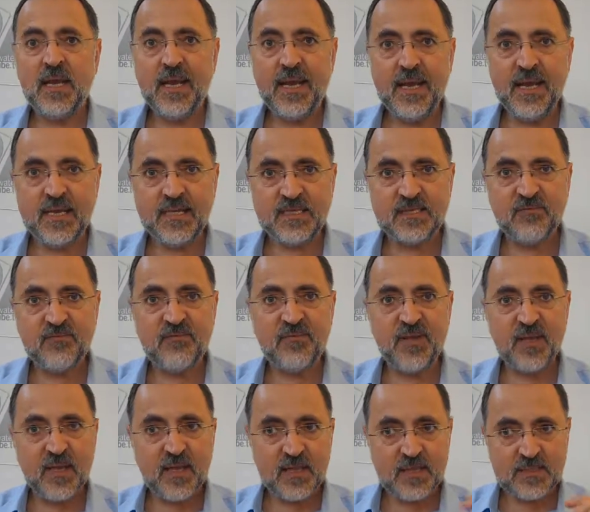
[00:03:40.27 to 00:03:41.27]
it's
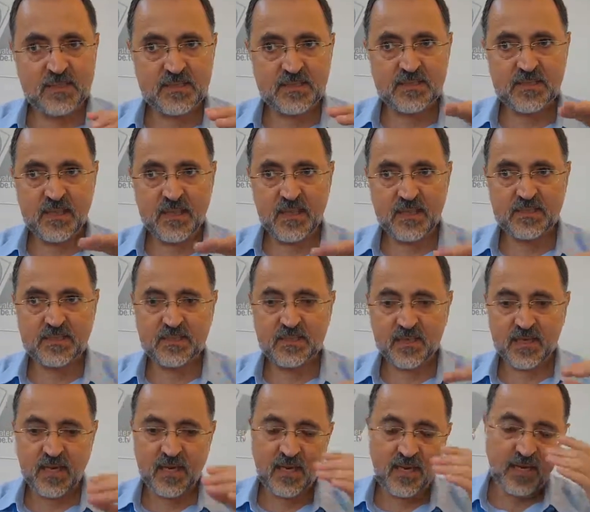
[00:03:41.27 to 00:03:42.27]
it's it's
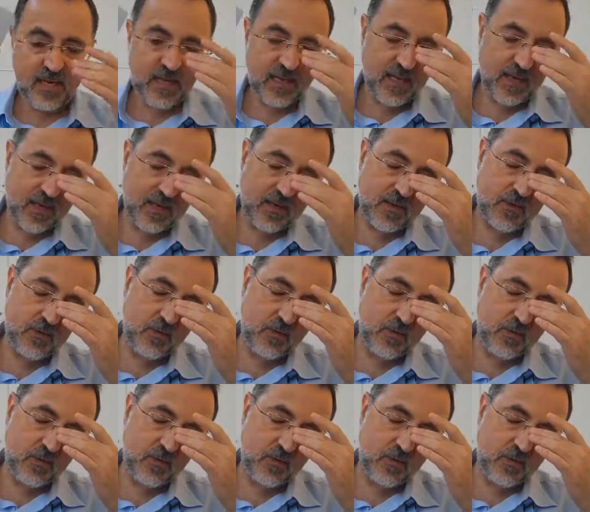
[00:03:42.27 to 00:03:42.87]
really a